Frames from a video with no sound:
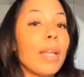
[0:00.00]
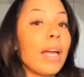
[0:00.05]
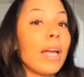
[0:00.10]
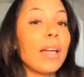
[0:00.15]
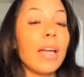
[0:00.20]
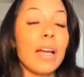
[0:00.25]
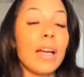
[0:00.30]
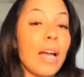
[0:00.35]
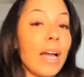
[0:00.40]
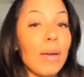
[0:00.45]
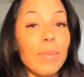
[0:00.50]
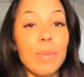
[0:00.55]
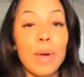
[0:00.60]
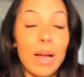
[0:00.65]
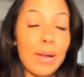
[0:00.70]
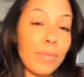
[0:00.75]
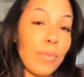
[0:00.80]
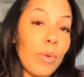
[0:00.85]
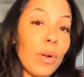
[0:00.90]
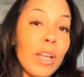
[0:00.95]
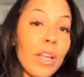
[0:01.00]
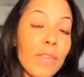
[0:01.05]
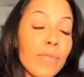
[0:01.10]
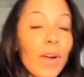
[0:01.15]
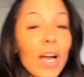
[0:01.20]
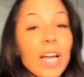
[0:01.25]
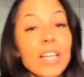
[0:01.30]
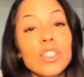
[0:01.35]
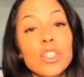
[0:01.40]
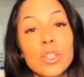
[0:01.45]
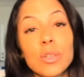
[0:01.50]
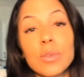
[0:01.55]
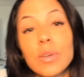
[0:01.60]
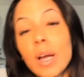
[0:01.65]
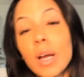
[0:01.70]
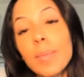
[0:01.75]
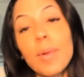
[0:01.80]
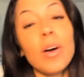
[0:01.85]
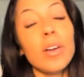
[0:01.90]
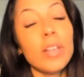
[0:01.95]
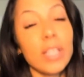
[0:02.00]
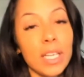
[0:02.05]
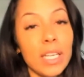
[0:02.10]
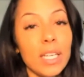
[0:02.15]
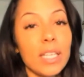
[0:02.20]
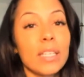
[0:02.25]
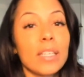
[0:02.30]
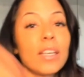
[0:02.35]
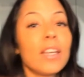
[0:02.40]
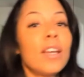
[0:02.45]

I want to invite you. Come on in.